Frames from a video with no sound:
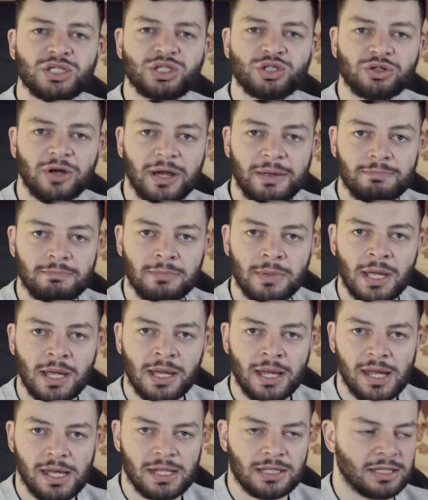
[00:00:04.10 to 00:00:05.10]
trim
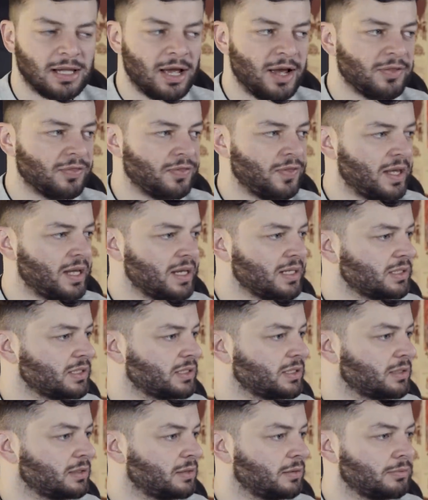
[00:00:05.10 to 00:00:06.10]
is like
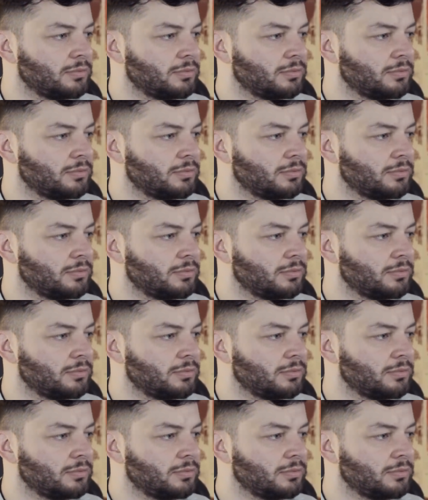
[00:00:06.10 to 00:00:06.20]
this,